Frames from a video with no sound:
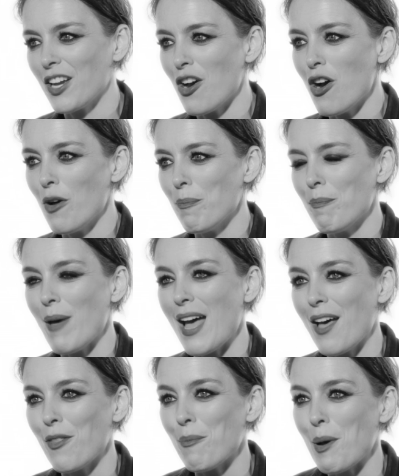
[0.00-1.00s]
I can't
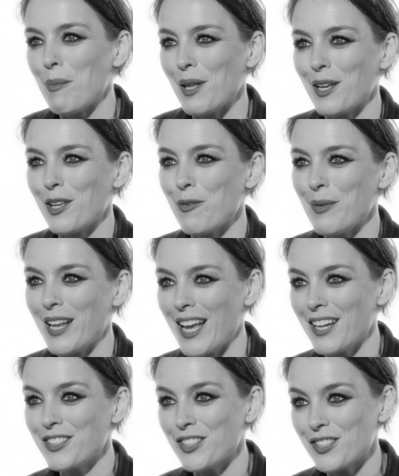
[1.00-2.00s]
bear the public
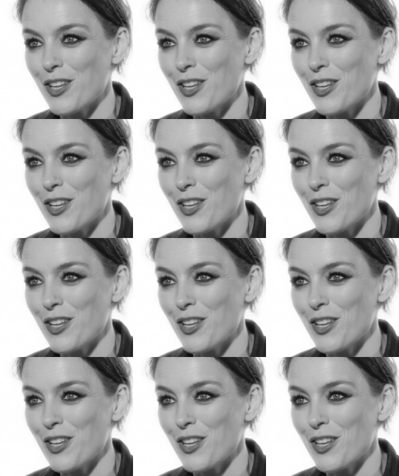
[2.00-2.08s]
humiliation.